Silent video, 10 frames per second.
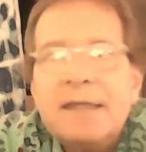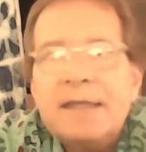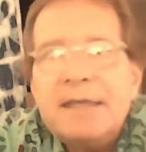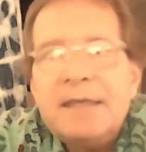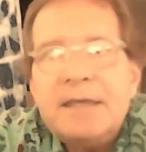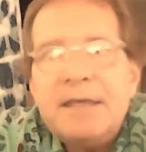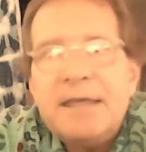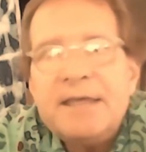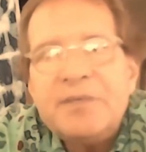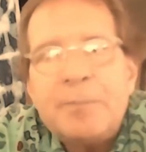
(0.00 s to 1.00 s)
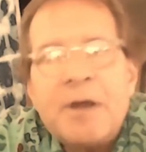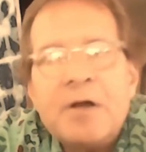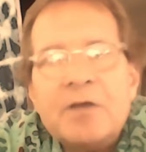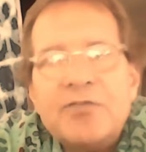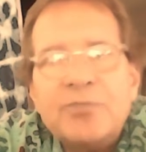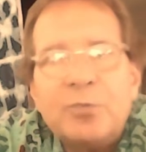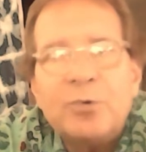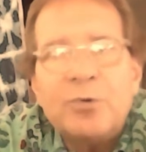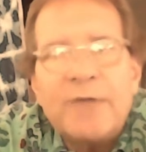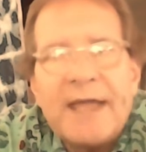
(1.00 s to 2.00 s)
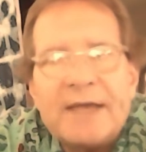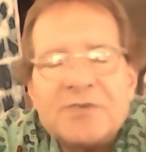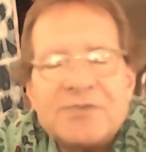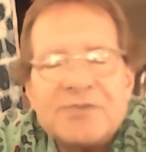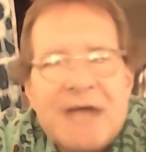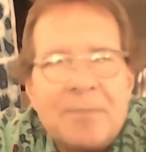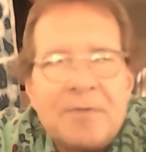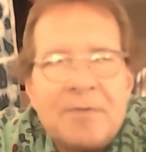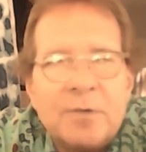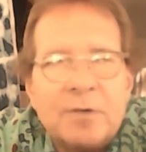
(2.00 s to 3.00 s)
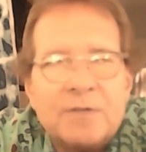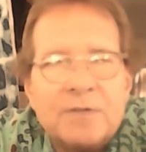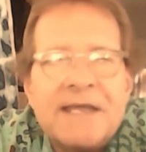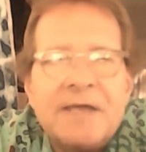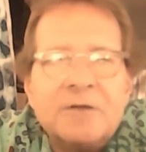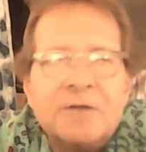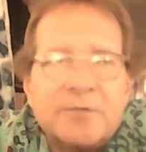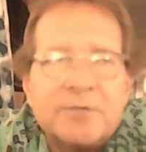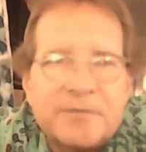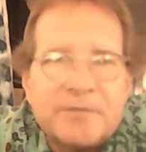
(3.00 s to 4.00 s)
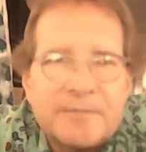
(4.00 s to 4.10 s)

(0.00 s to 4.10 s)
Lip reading: His parents were, they had a shop and they were tailors.